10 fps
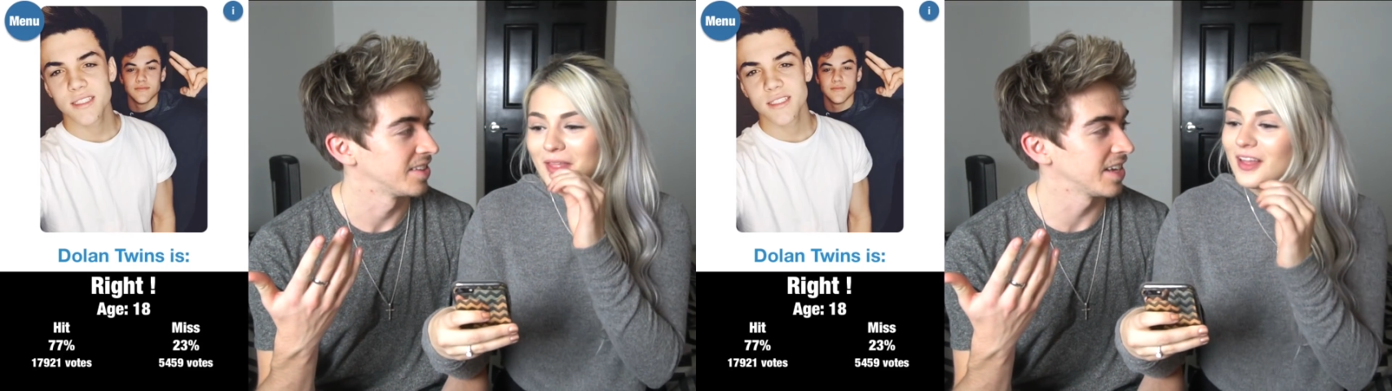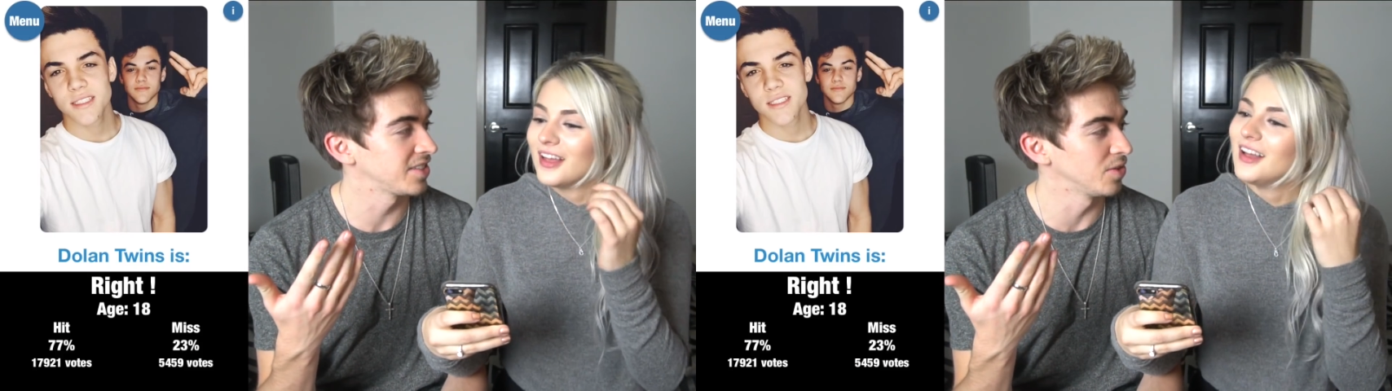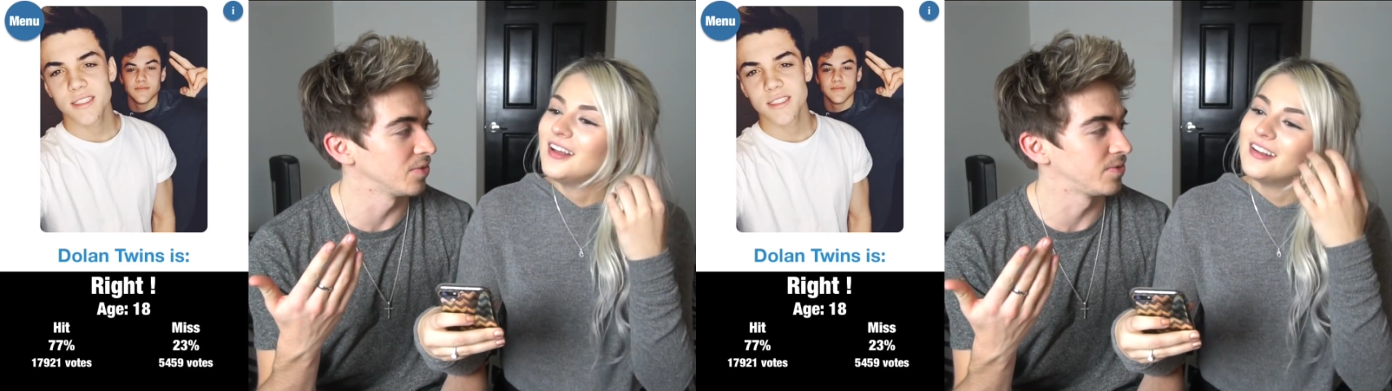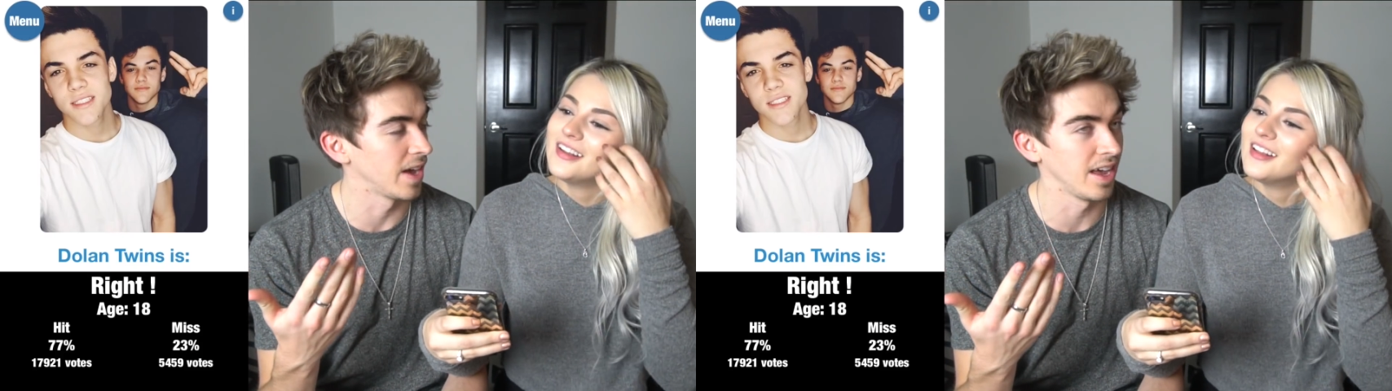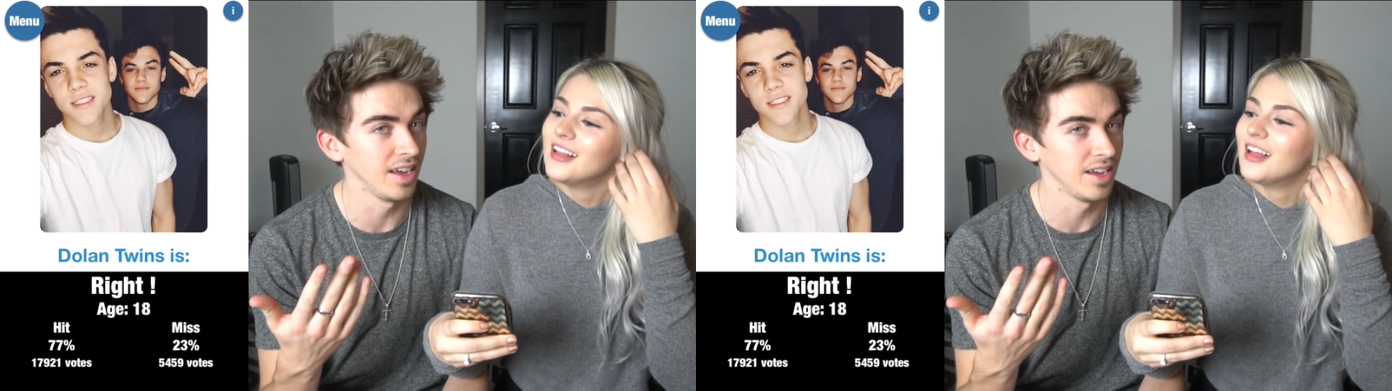Speaker 1: That's not
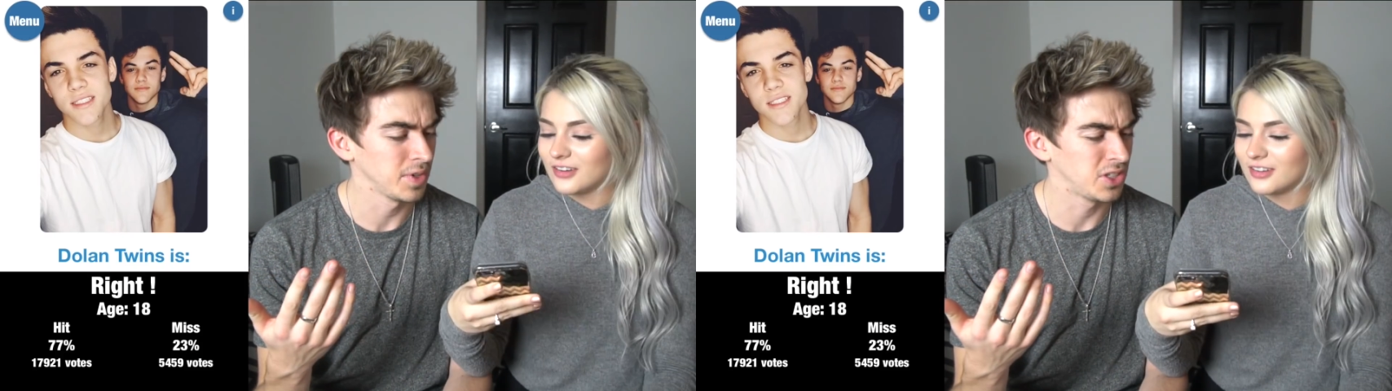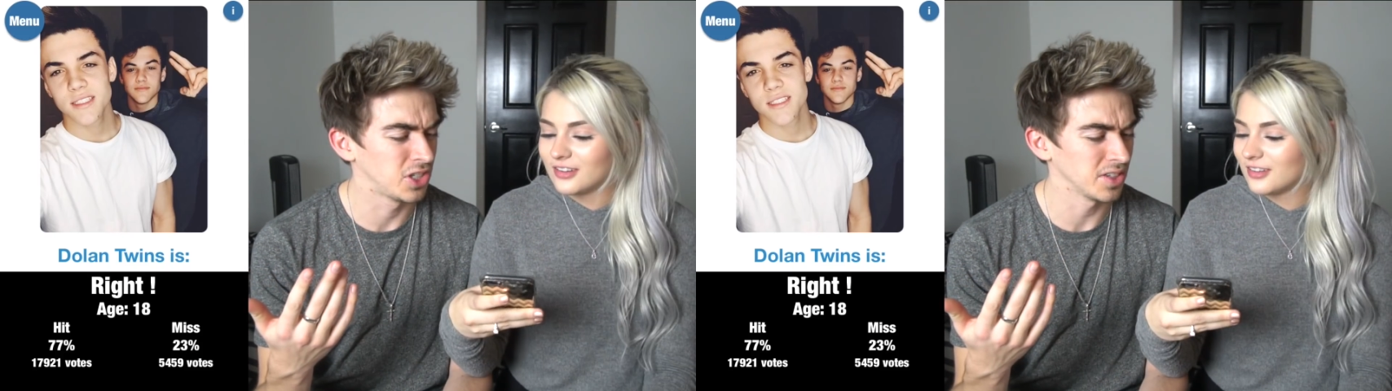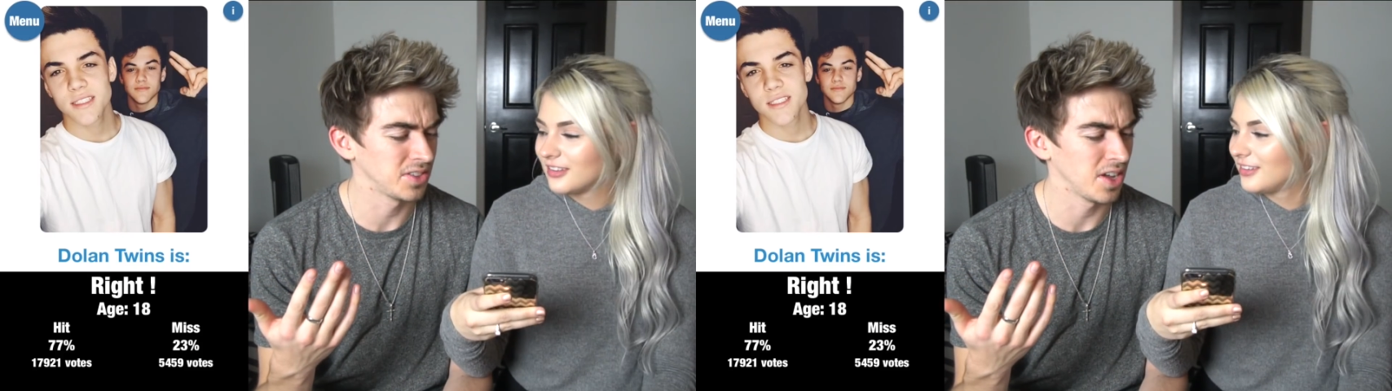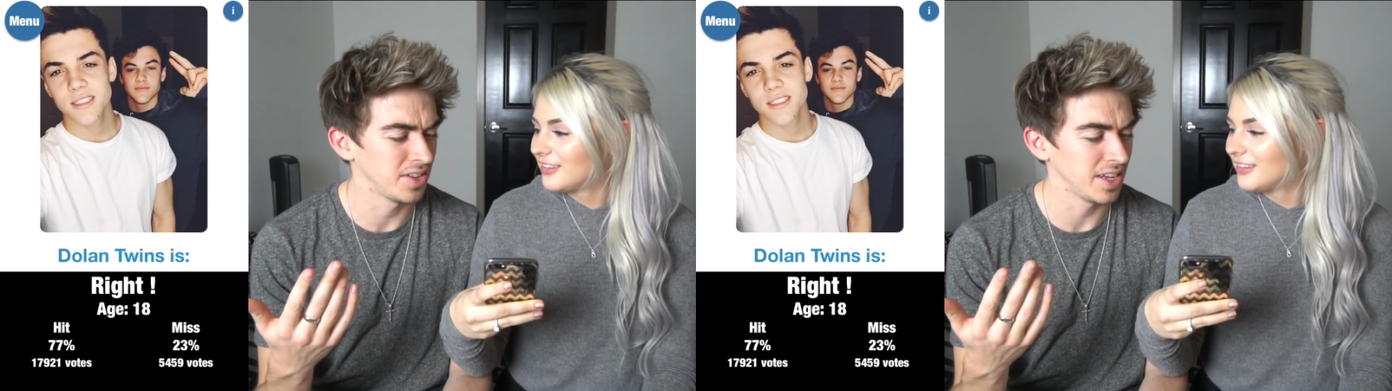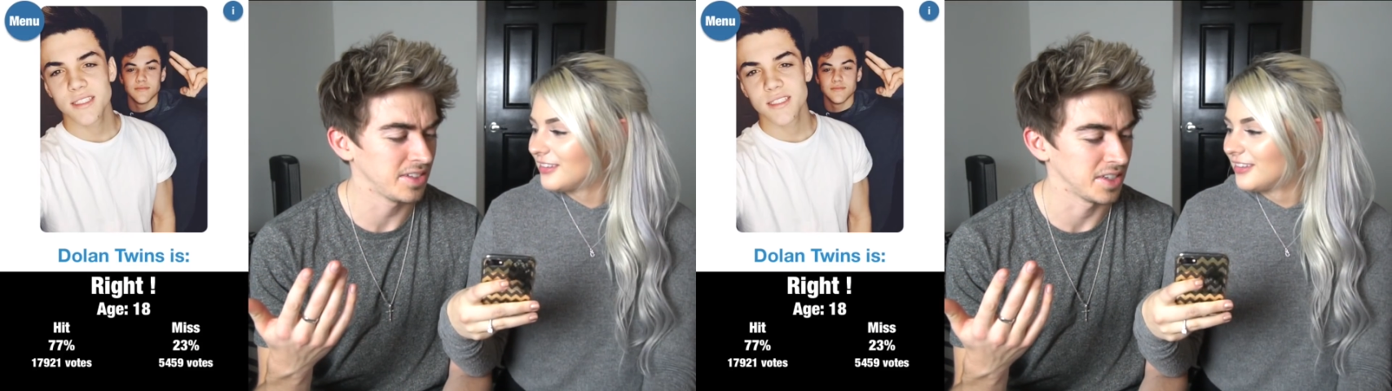fair. When you just turned
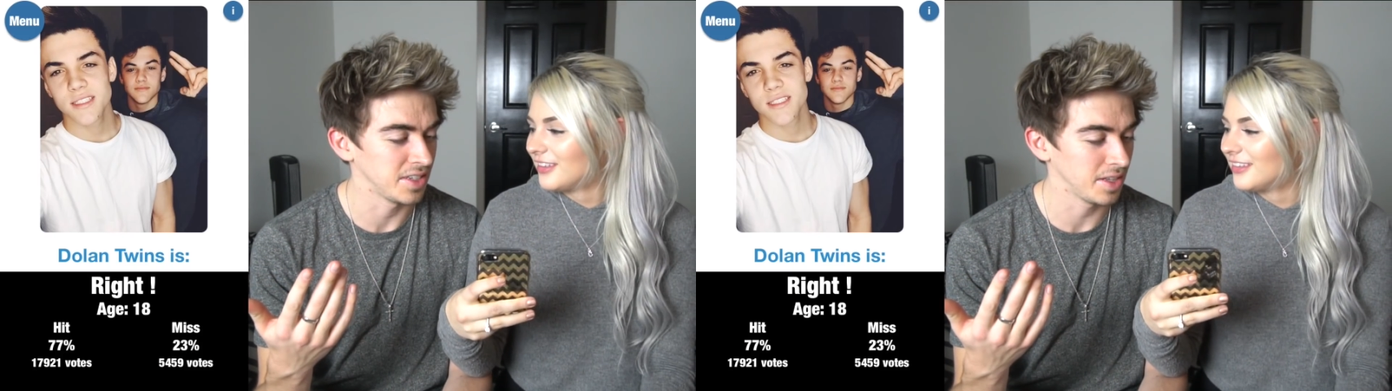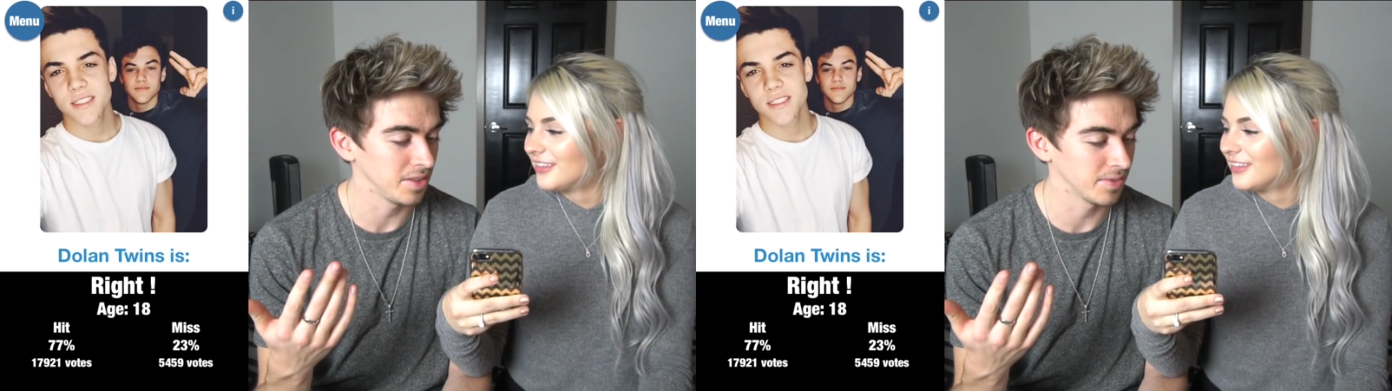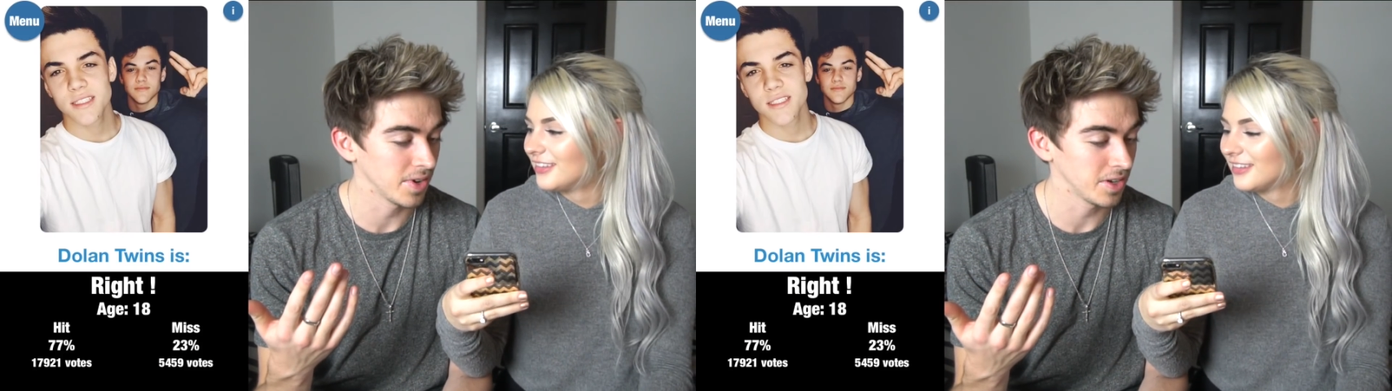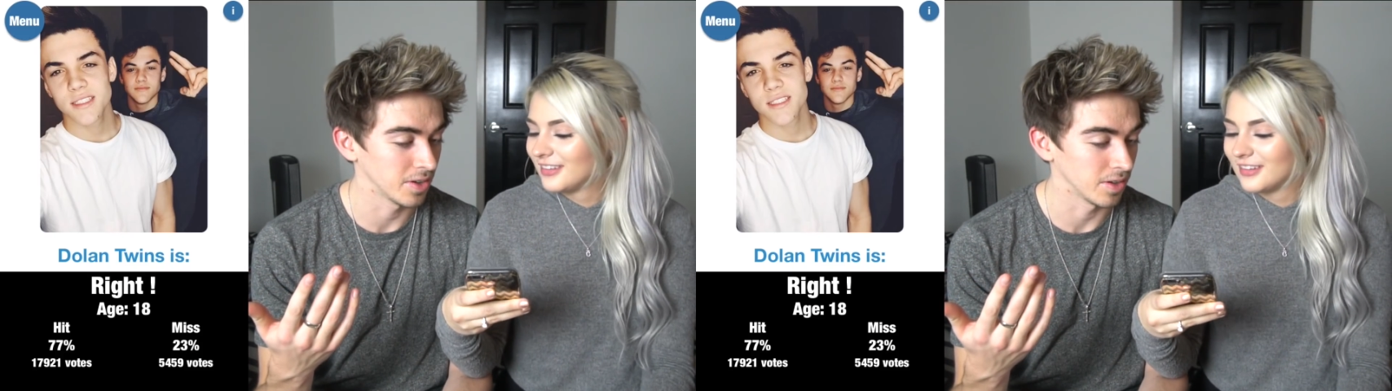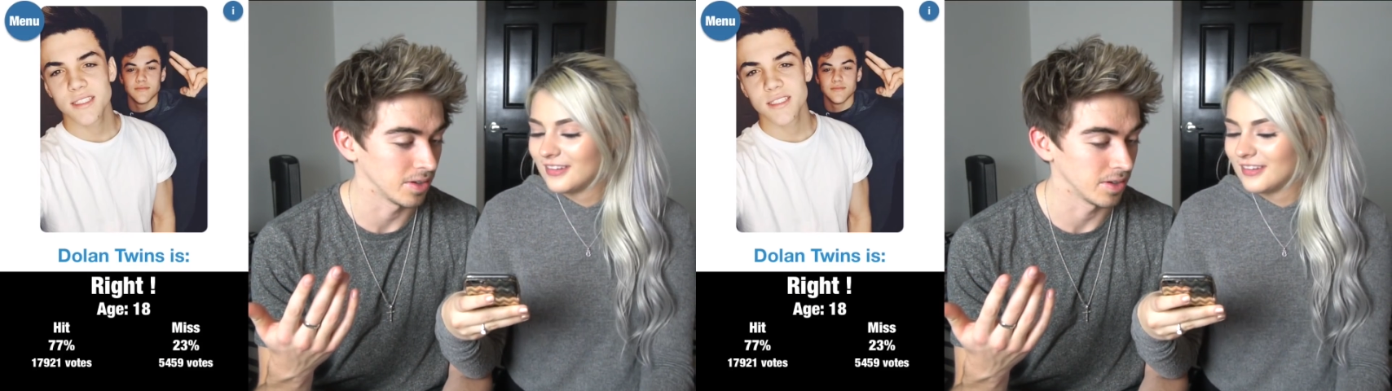18, they look fucking